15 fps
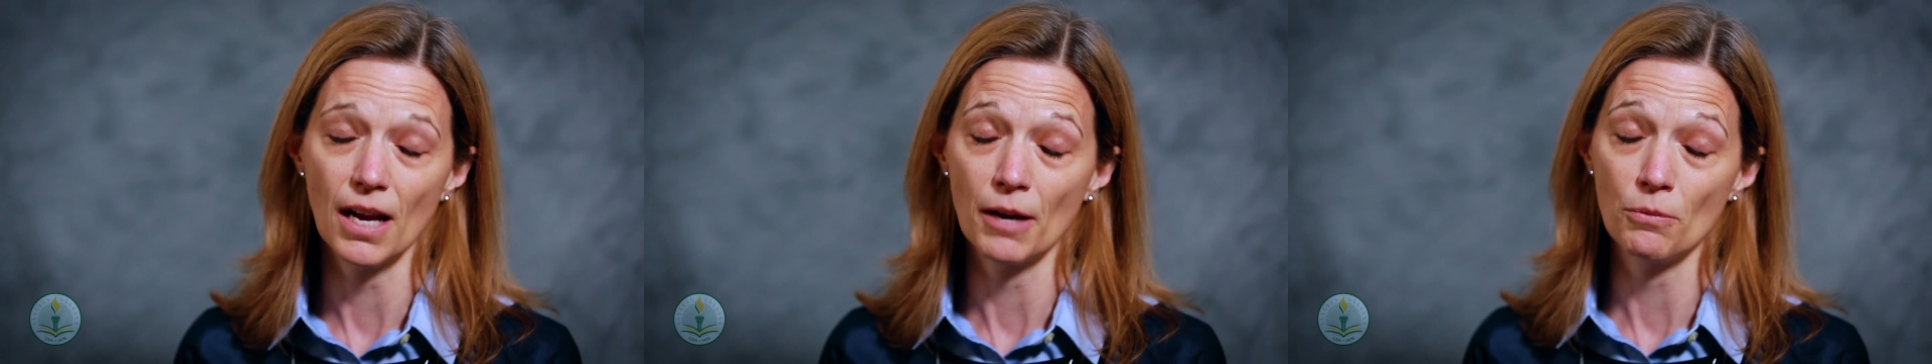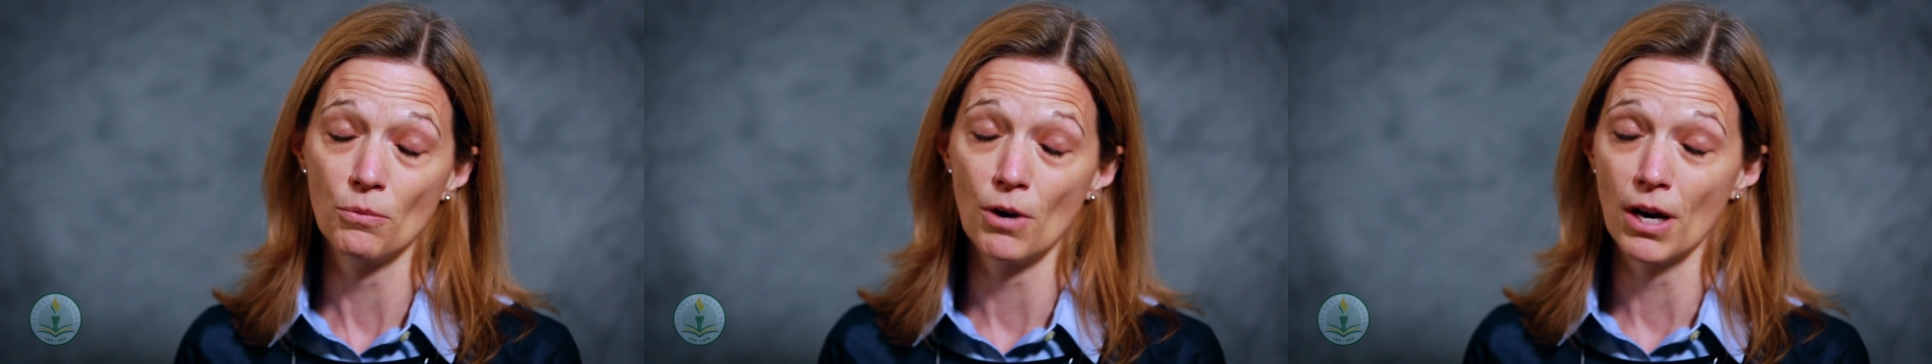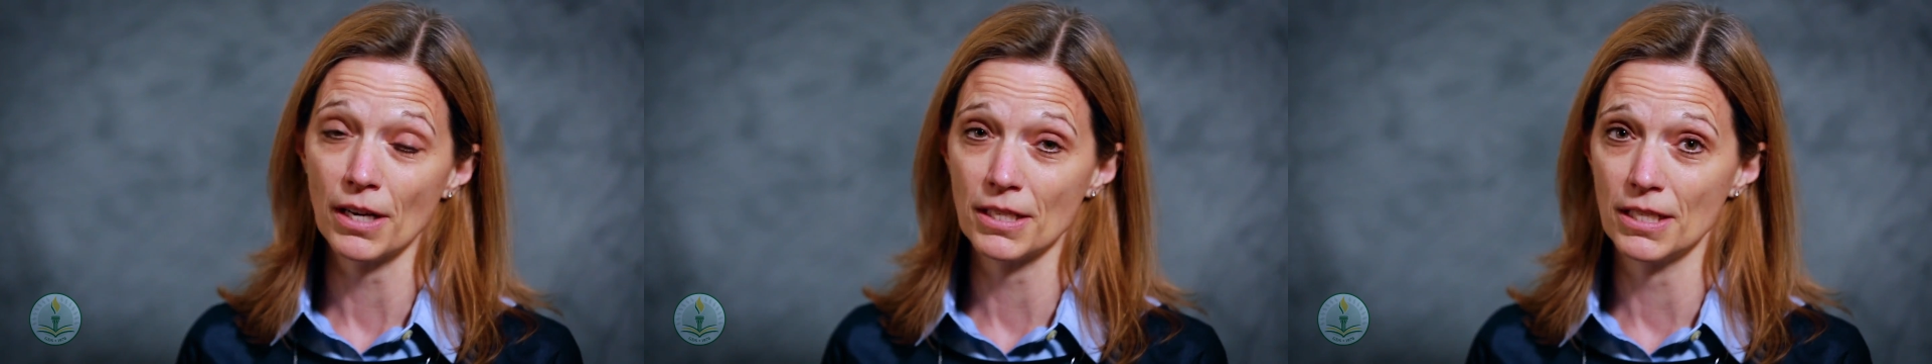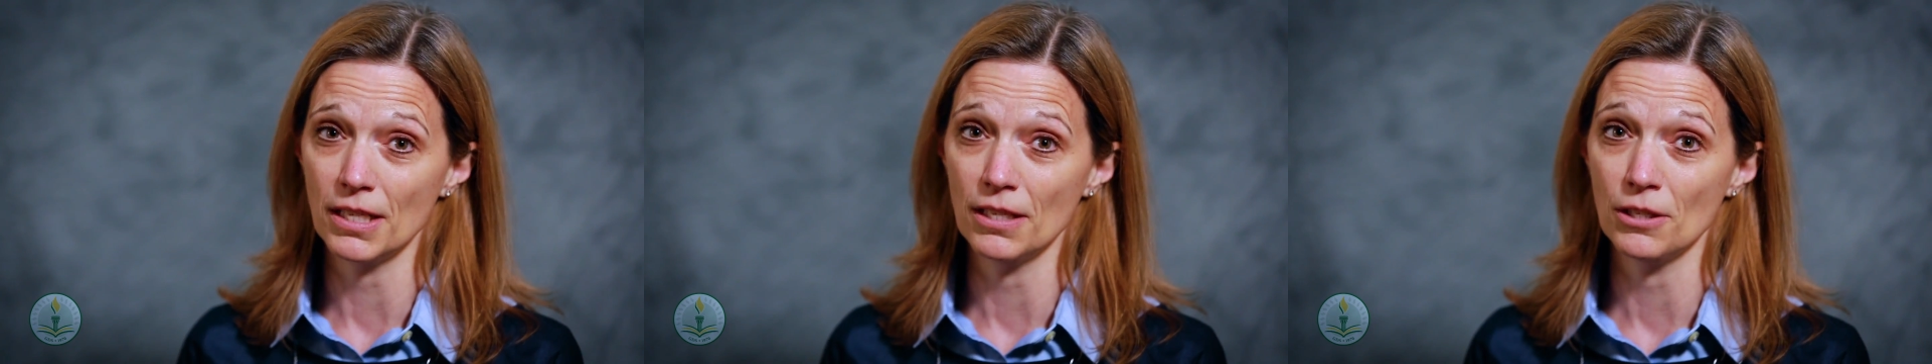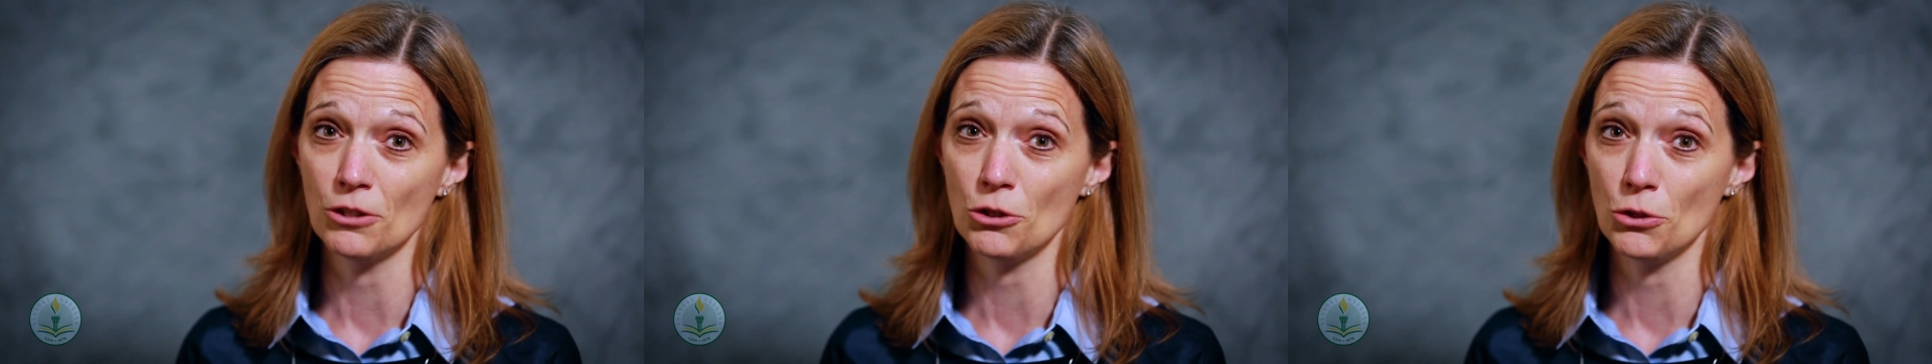I walked
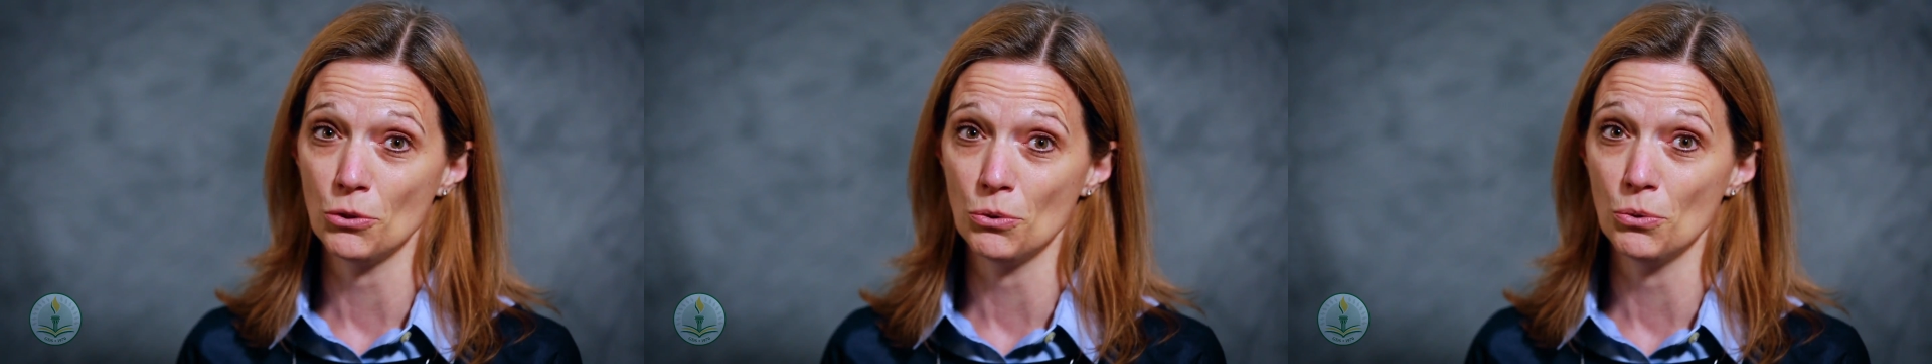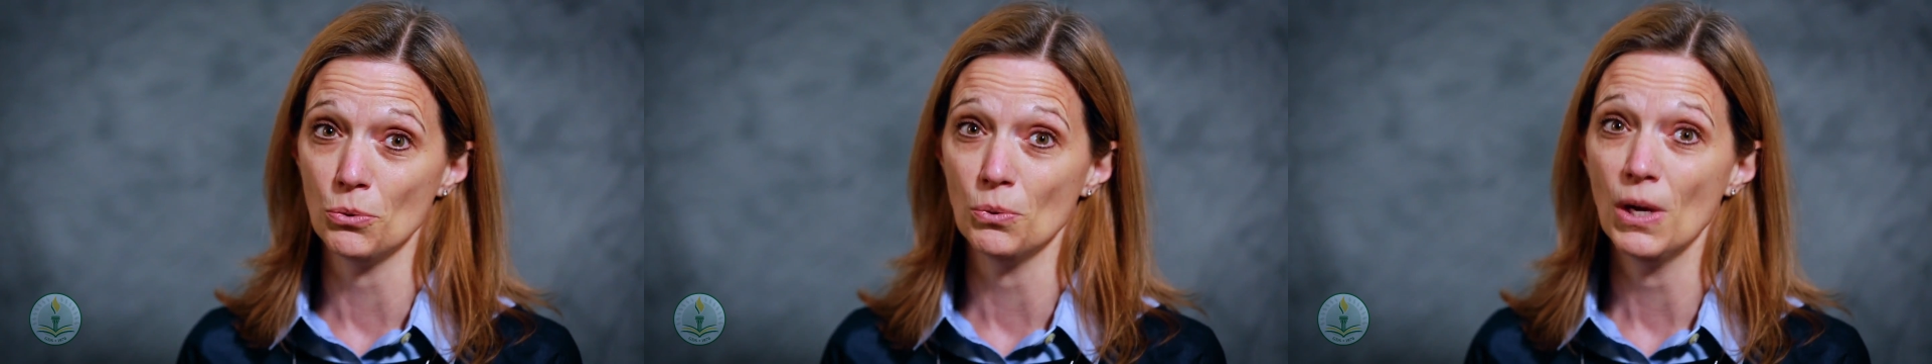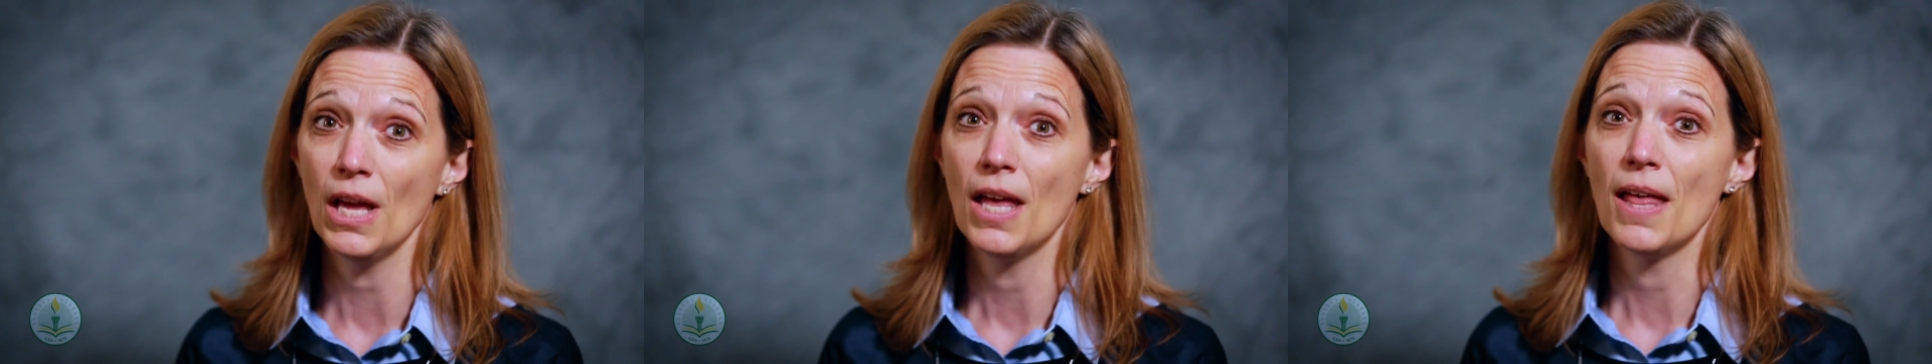into